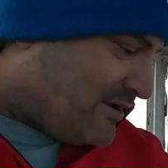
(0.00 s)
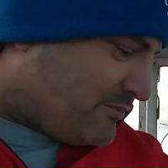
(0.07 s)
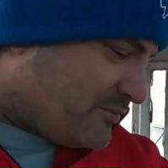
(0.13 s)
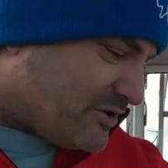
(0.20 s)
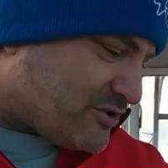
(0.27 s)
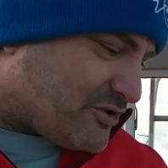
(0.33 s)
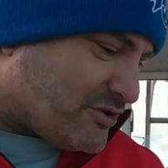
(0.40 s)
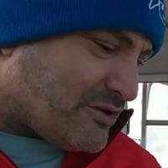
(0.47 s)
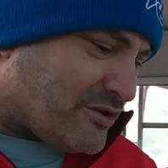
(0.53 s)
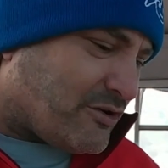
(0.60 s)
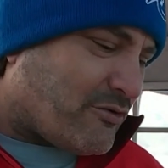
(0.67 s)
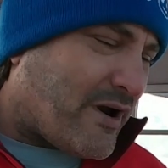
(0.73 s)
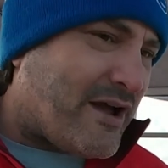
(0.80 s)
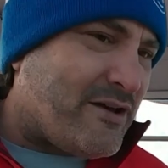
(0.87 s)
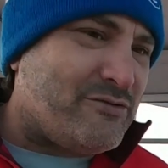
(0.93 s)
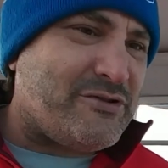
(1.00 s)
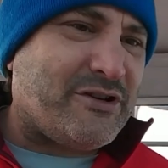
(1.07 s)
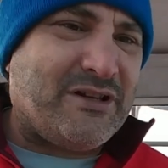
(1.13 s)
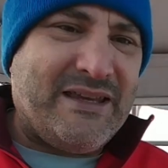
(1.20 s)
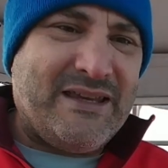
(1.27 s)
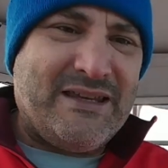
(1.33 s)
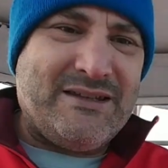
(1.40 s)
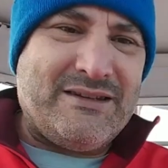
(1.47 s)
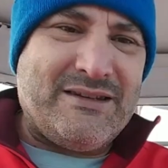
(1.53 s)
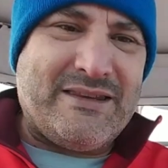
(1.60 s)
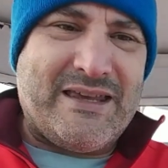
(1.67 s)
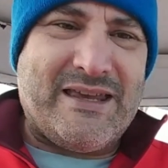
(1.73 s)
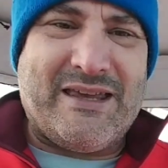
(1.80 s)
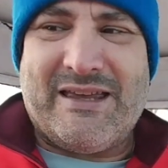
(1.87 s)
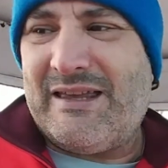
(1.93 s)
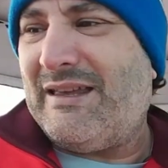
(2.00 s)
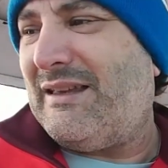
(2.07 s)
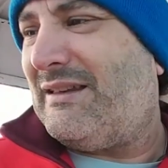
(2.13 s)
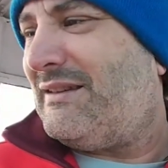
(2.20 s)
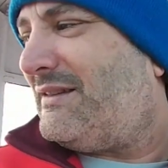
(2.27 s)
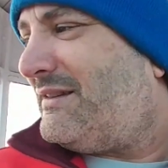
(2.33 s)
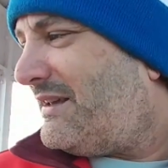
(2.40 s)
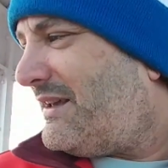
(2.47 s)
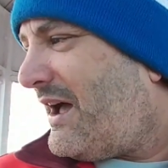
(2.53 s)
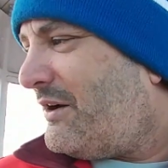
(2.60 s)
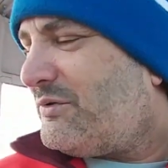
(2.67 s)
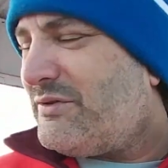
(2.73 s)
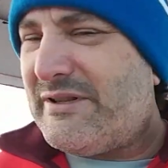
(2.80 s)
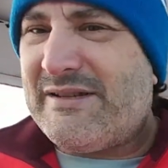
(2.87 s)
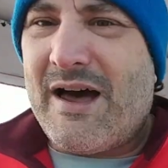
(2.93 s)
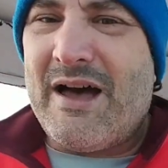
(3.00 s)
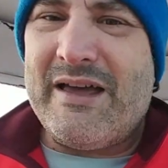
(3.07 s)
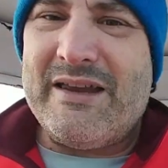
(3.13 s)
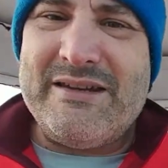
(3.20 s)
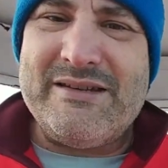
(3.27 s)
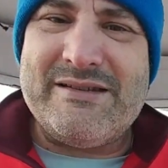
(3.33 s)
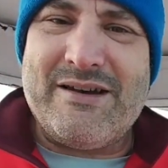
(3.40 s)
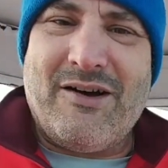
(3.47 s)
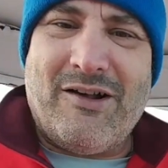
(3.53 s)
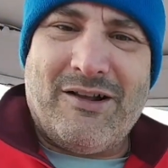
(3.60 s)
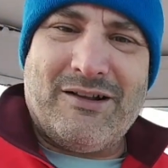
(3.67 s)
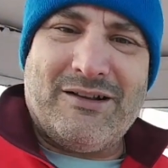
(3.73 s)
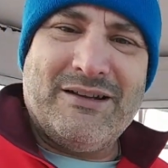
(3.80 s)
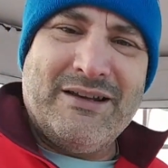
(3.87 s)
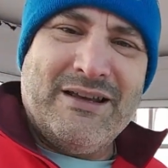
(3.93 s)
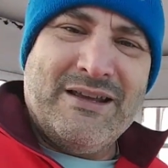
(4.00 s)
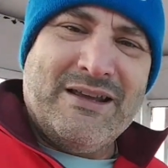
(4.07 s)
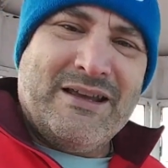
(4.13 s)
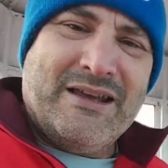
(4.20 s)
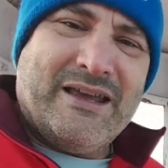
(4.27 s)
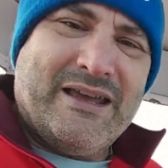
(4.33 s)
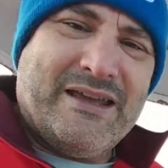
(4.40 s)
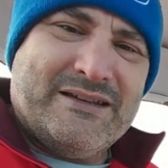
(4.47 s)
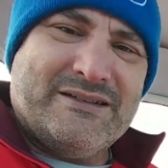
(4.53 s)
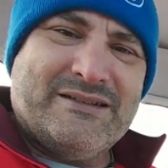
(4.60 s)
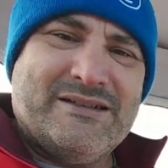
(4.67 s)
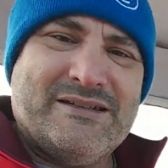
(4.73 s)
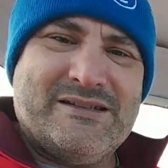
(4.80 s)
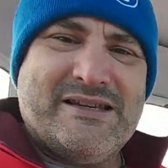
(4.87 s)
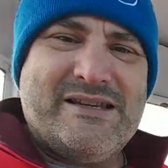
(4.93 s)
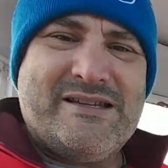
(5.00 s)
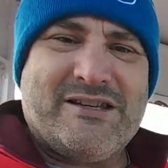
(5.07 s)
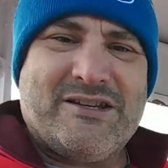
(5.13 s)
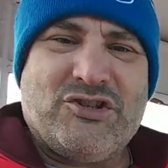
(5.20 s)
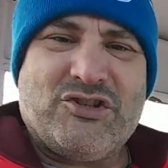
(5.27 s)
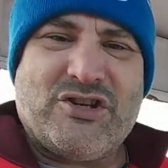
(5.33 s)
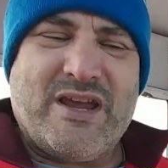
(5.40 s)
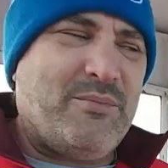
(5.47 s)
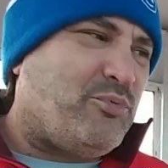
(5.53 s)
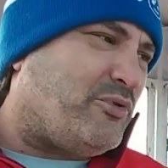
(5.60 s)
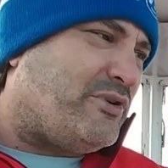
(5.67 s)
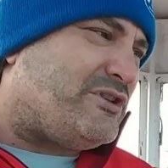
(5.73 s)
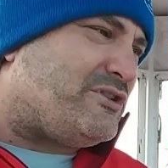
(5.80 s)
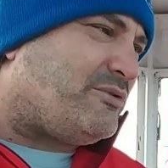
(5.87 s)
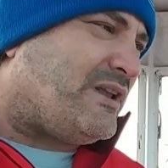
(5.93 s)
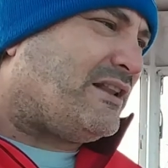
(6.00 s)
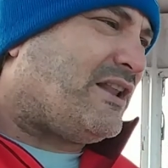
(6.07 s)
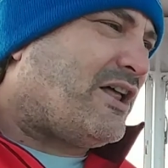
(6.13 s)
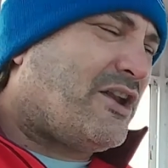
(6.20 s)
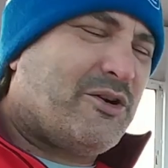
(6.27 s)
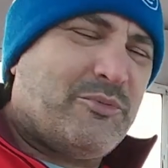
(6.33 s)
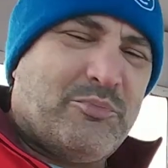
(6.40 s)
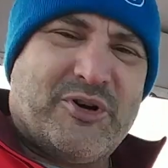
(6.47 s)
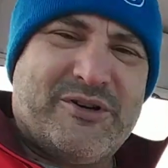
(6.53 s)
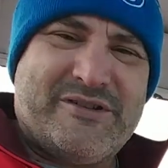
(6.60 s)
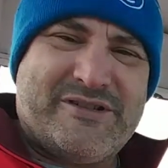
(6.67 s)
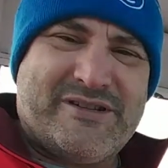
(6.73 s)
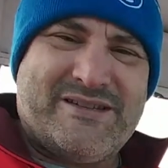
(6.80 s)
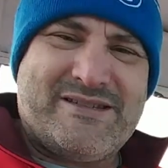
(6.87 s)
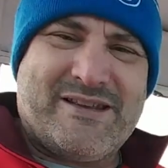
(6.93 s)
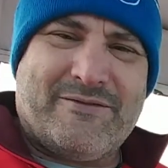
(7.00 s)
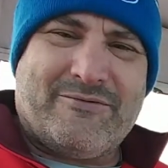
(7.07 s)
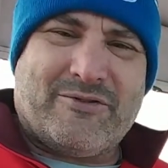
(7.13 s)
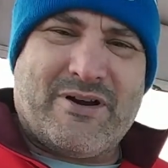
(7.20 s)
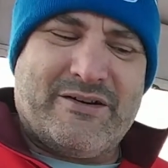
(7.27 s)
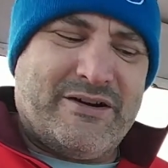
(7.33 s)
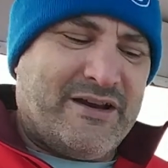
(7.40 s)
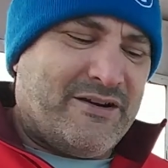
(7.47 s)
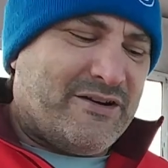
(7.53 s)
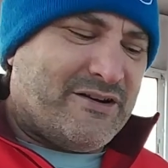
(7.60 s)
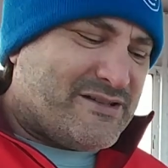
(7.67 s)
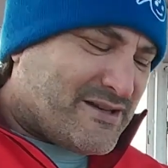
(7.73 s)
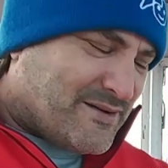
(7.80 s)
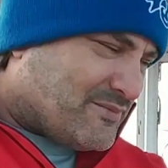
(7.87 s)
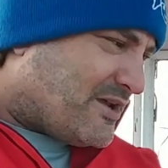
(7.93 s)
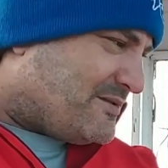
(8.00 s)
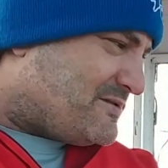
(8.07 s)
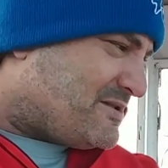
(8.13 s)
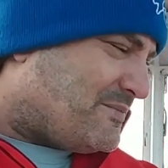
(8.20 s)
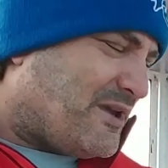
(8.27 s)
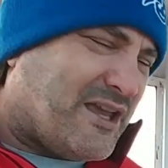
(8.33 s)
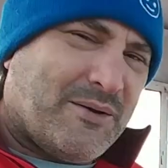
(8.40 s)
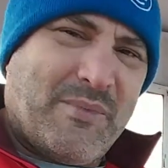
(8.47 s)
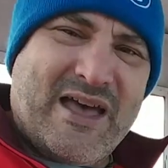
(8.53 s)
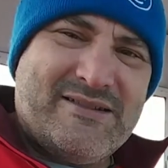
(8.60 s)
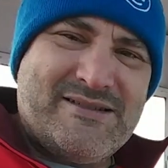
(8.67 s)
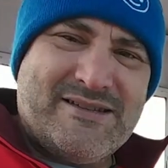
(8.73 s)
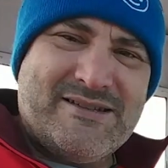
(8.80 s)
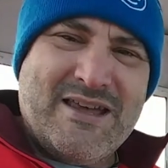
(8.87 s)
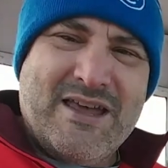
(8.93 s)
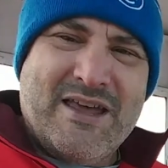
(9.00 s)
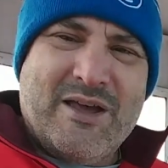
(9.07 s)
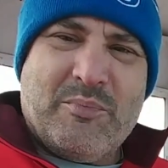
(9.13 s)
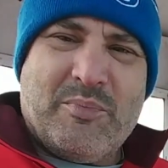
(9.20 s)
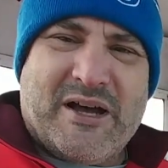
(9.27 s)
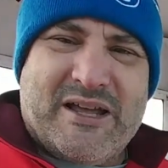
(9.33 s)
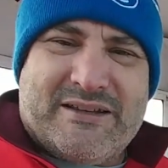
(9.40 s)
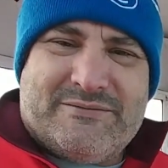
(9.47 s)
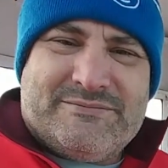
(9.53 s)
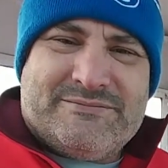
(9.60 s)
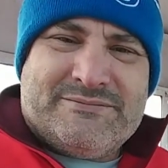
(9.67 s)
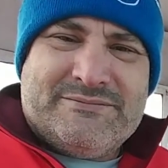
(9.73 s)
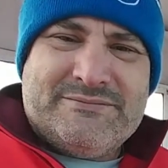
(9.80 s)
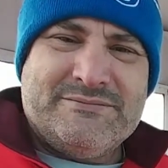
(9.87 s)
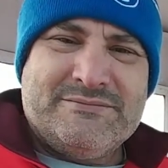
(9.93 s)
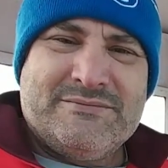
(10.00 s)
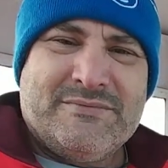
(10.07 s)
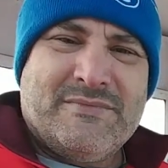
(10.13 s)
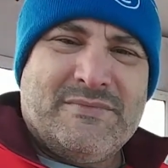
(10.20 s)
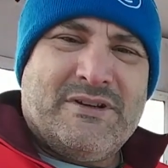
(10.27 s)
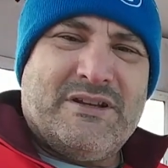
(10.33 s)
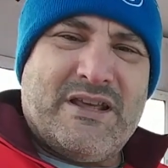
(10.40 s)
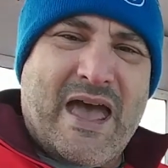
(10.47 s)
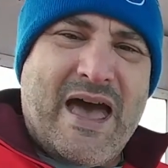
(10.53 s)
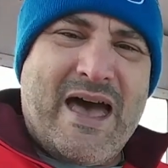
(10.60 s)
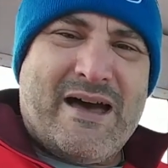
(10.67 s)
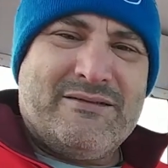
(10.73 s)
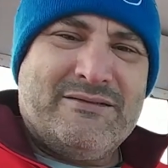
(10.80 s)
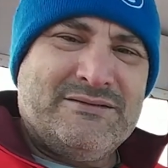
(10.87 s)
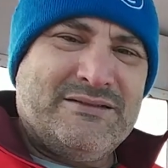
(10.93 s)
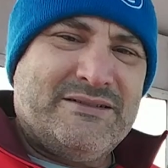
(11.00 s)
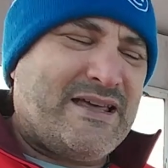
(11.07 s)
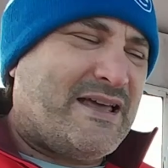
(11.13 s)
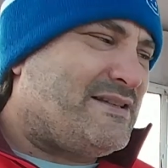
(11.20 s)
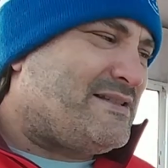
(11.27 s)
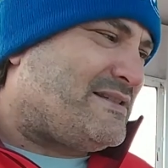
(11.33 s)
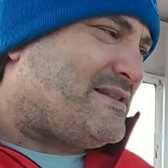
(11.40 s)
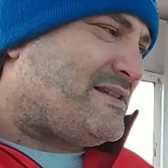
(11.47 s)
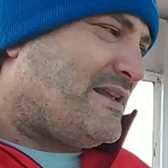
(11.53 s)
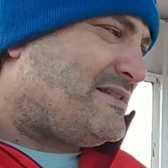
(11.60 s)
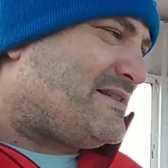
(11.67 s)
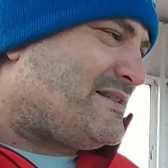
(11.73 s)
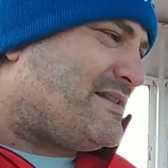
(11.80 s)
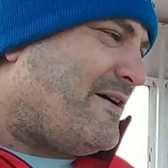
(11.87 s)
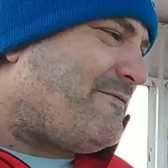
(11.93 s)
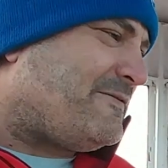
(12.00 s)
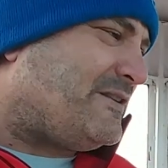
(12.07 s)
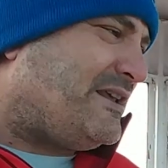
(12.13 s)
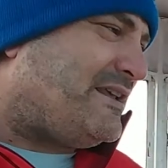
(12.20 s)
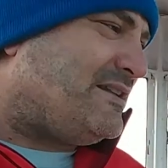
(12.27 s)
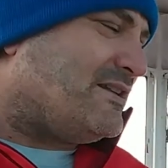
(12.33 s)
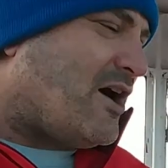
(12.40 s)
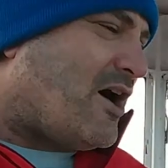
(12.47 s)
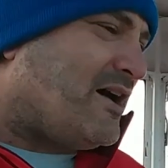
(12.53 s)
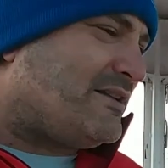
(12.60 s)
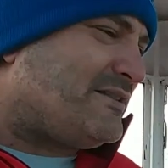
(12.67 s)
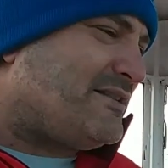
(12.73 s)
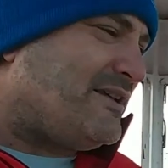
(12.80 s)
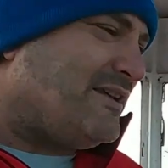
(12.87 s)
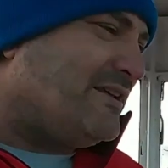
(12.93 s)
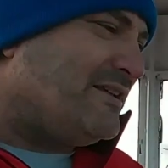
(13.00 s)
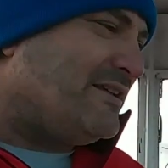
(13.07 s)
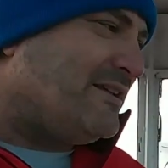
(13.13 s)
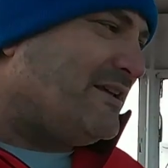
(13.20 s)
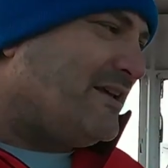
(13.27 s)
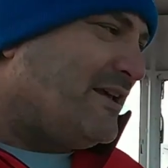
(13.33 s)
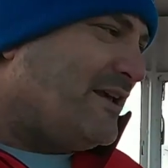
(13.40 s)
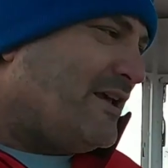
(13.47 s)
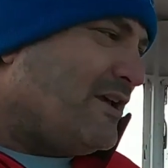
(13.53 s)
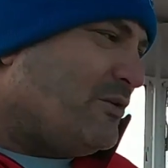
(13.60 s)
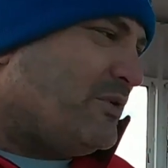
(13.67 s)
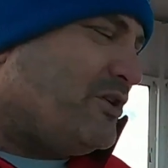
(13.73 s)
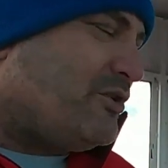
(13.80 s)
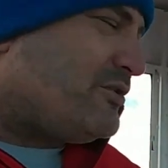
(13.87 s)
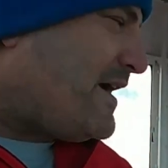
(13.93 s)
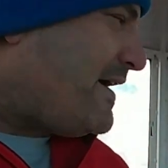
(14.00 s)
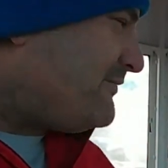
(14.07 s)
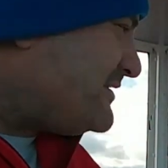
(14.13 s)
make sure the grounds are clean, the outside is all in decent shape. We do get a lot of birds and stuff around here, and sometimes they make a mess, but yeah, it's definitely not, we don't have